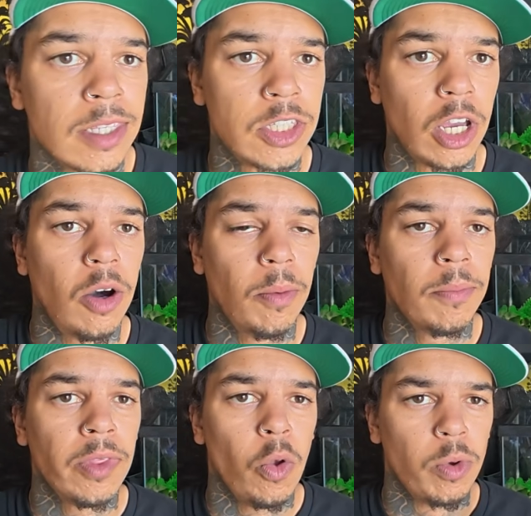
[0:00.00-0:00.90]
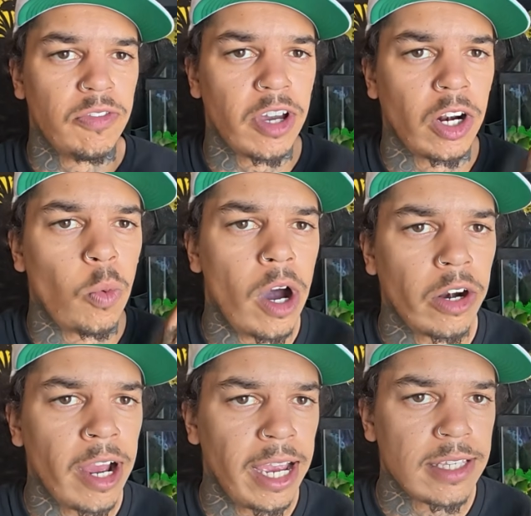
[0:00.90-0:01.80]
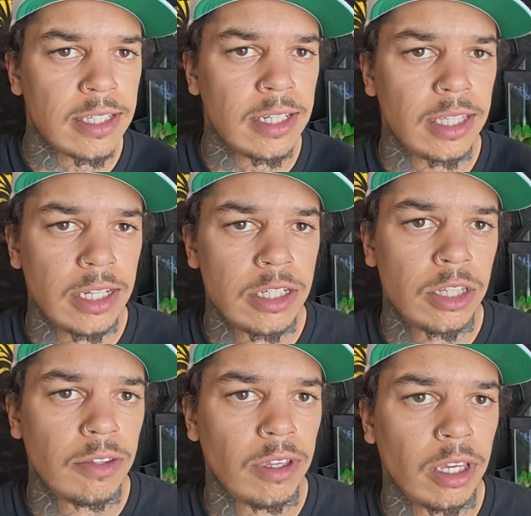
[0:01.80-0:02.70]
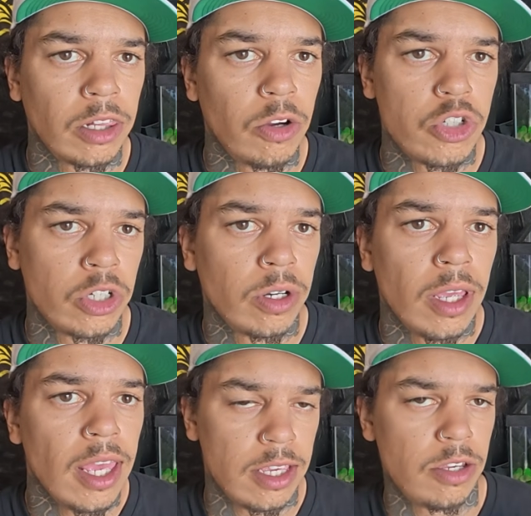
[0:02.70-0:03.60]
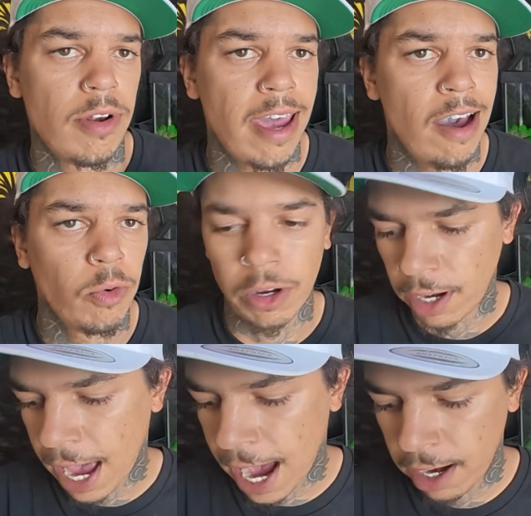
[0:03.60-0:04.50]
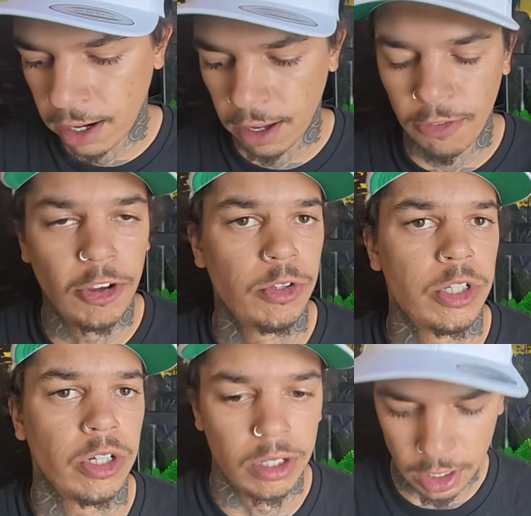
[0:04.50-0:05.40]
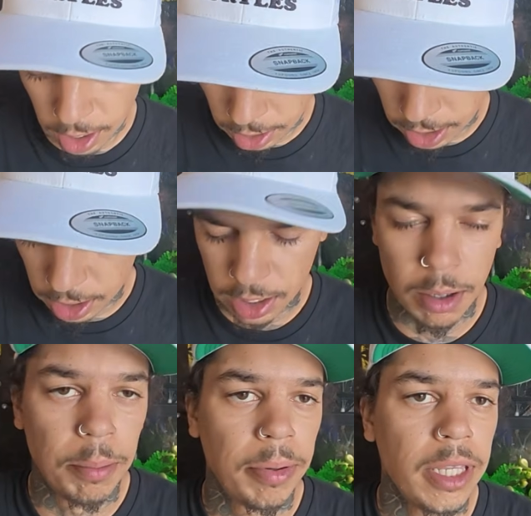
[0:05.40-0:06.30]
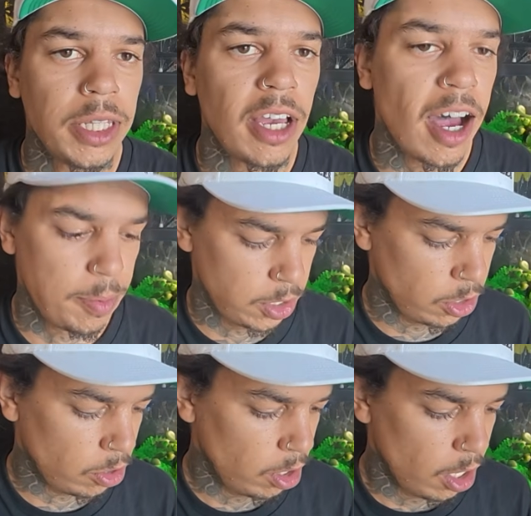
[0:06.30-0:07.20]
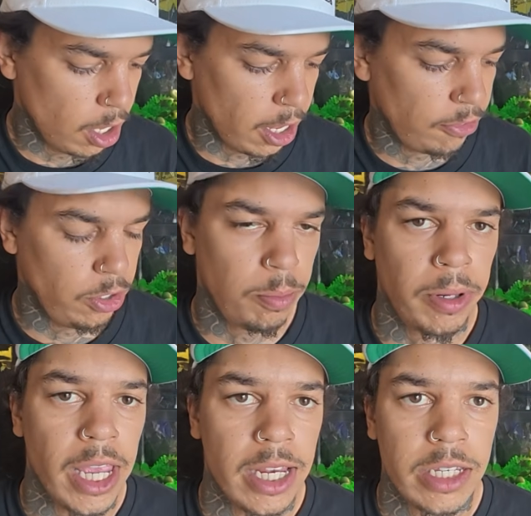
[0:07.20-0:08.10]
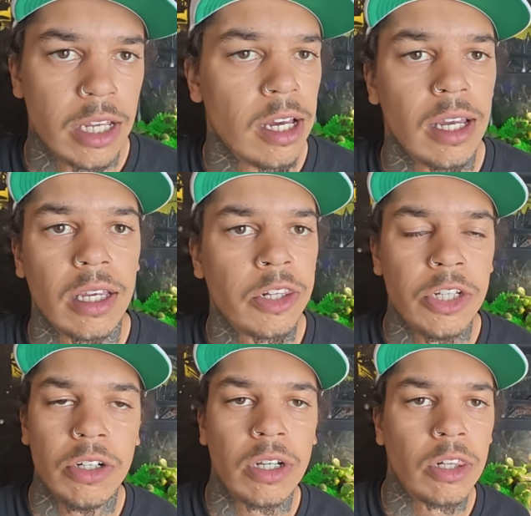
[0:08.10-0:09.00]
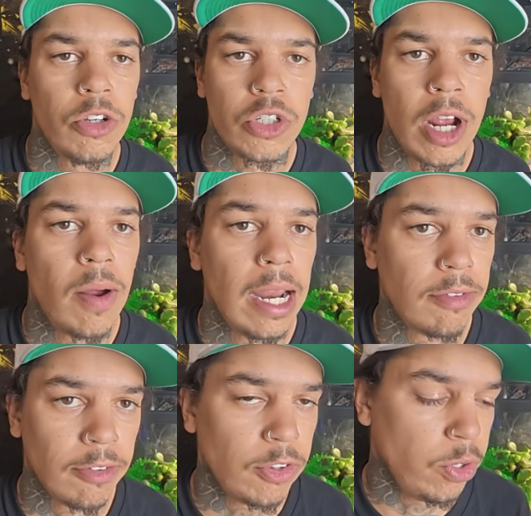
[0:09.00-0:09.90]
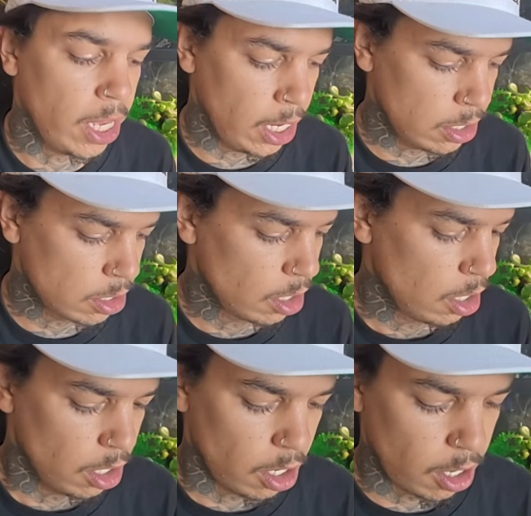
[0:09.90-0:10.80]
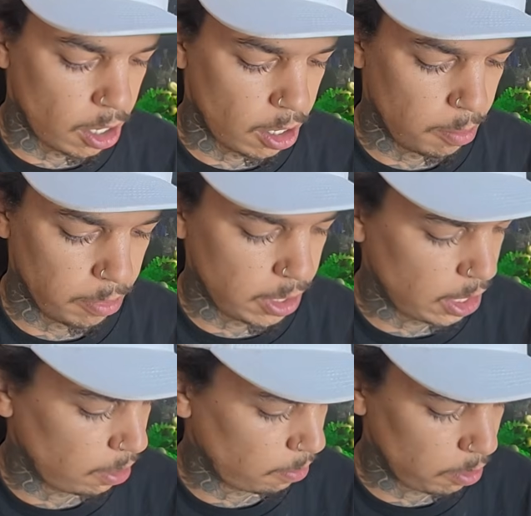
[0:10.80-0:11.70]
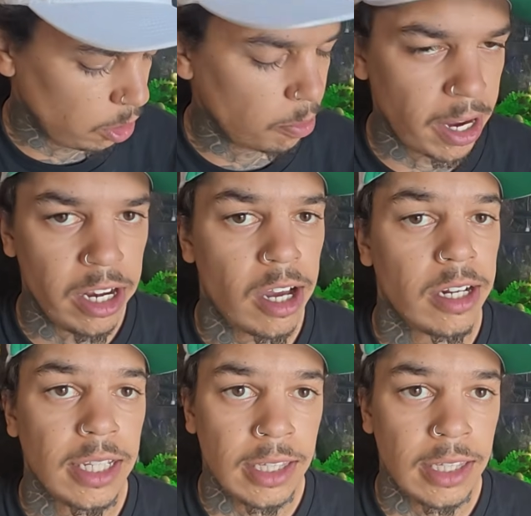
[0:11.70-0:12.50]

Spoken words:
So we've got our water hyacinth into the enclosure. So now we're going to add a filter. This is completely optional. If you plan to clean your enclosure out every few days, then you might not need